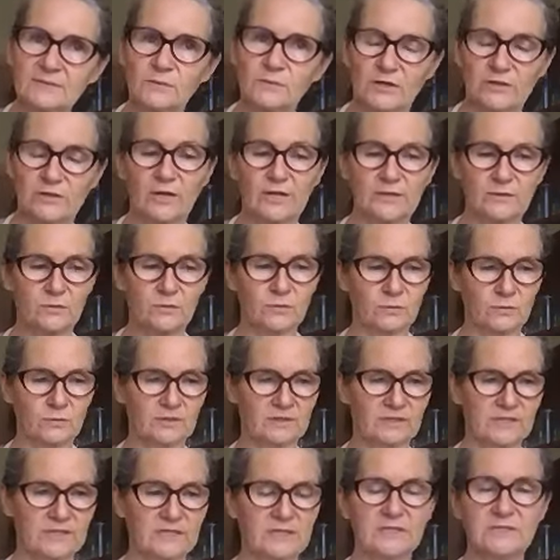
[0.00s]
what I call
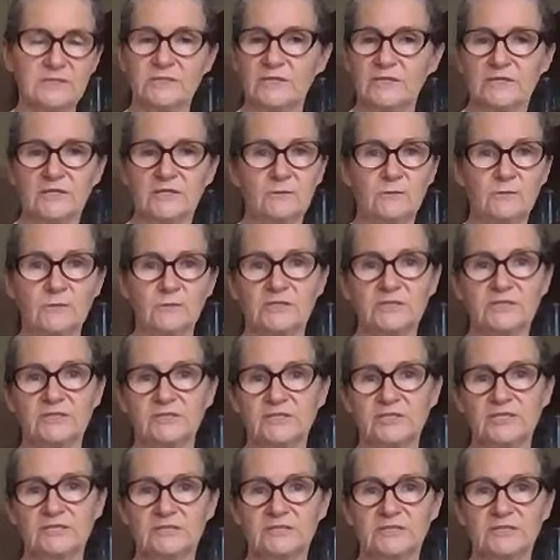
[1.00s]
a ghee tea, which is
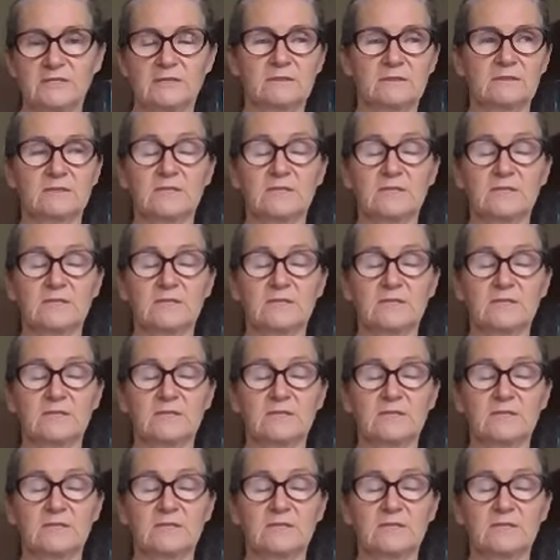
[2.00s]
just a